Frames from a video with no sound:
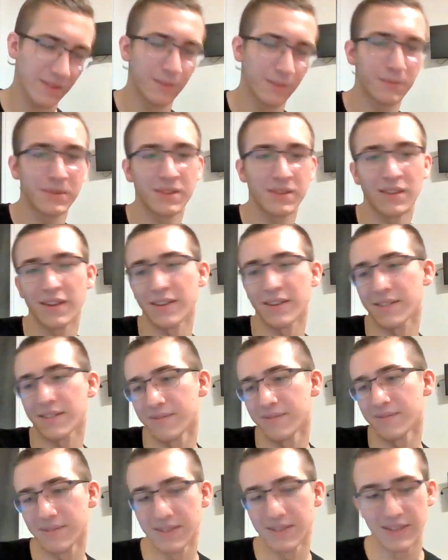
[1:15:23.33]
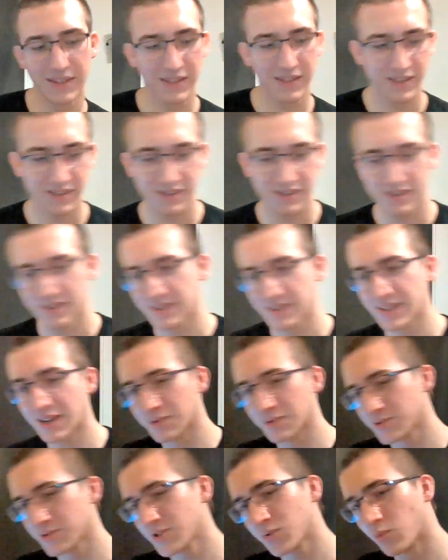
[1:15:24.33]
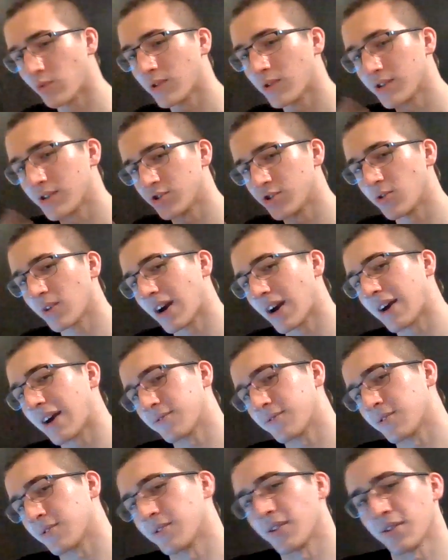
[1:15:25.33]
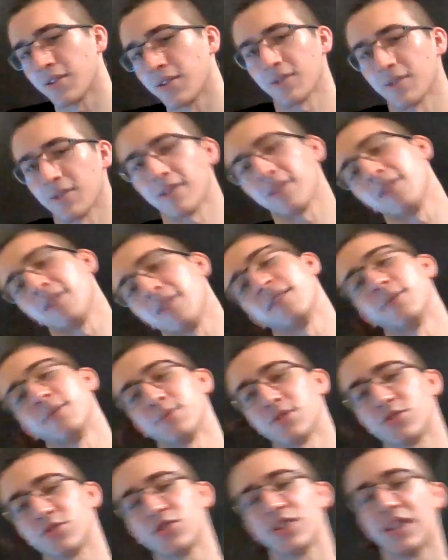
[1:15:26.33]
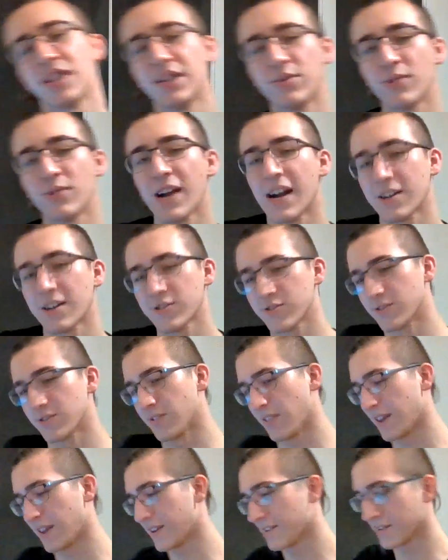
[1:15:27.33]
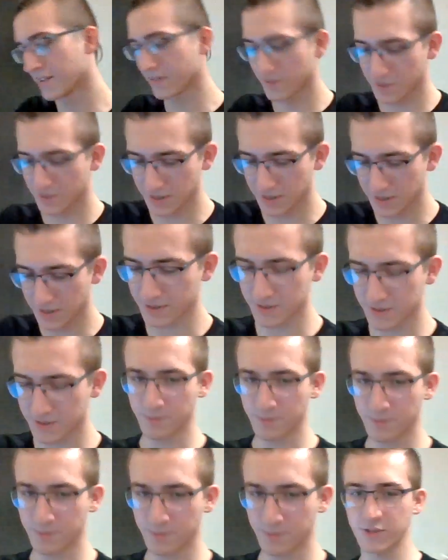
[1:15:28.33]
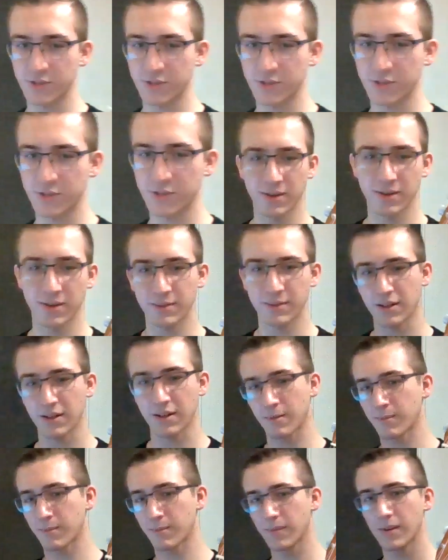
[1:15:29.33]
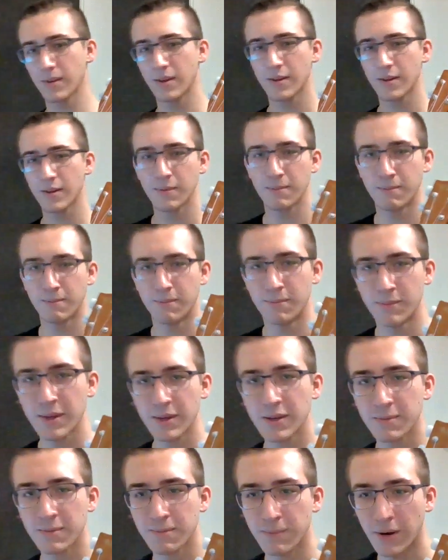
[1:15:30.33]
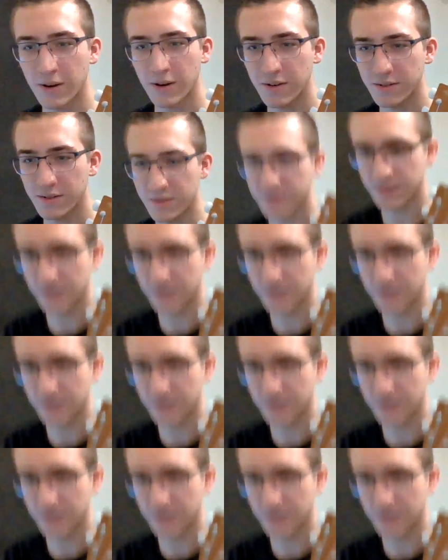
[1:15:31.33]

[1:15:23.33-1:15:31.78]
But like, yeah, it was just one joke after another, and it was a chain reaction leading to big orange chicken being a big part